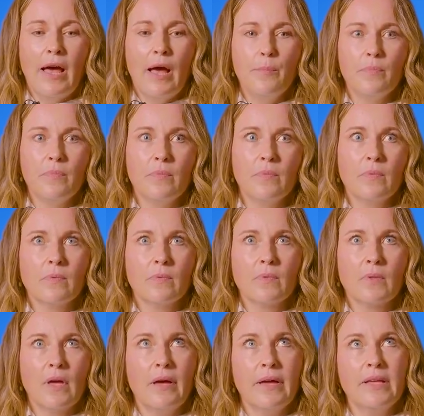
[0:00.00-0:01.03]

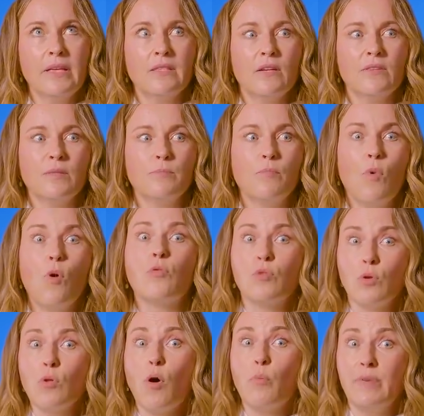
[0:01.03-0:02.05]
I guess there's
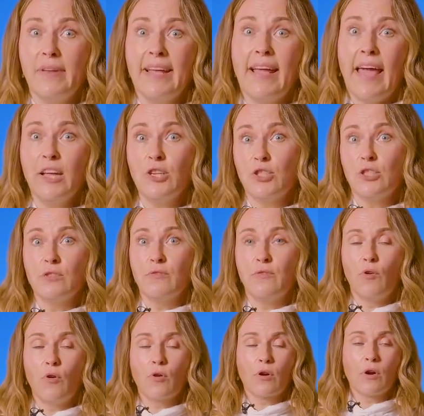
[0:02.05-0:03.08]
moral obligation
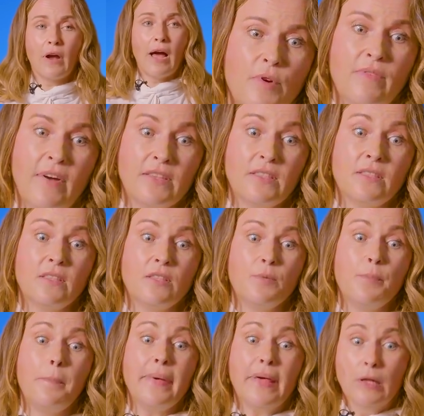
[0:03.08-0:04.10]
for providers that
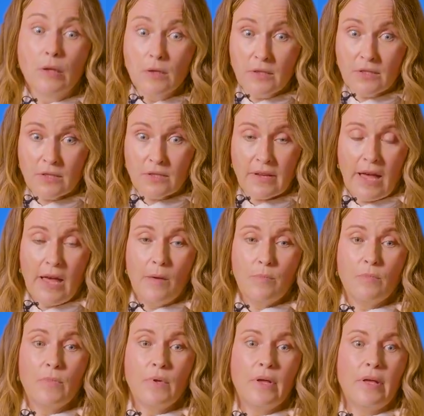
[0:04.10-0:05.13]
build
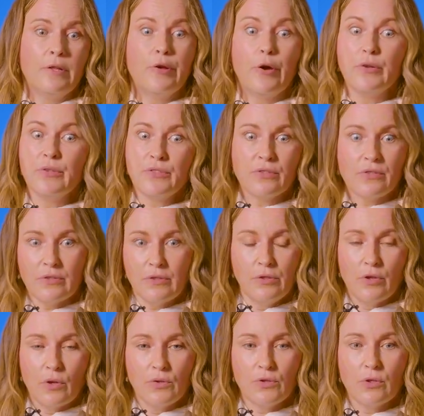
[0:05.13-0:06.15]
those
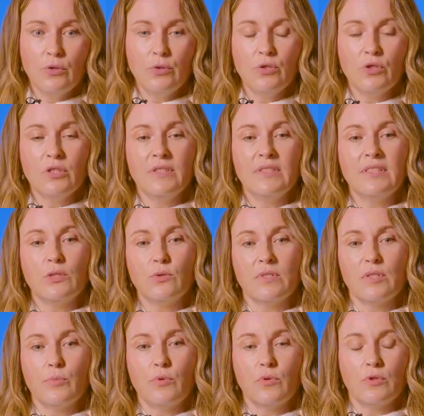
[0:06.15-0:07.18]
solutions
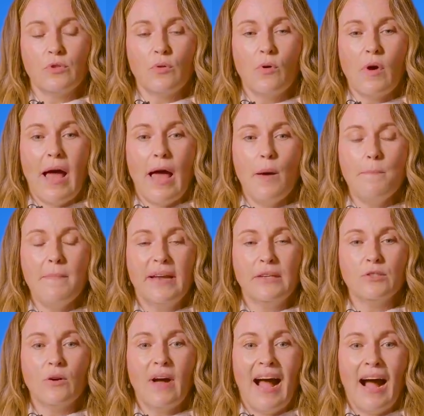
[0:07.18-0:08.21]
to support your
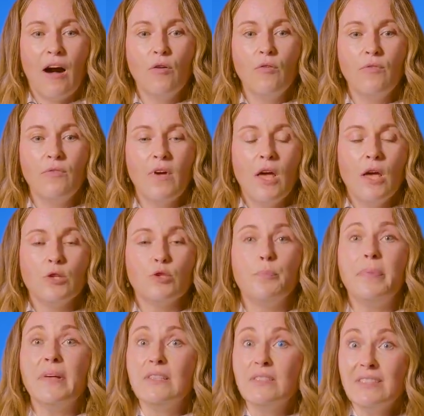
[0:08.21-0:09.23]
mental health, to
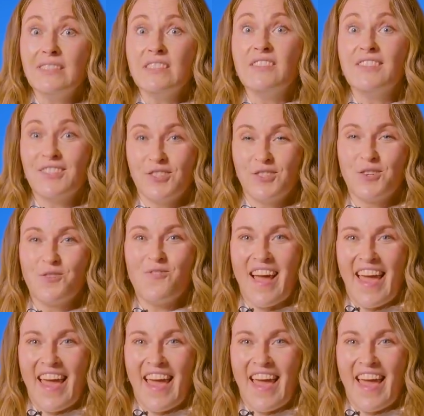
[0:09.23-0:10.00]
build it in such a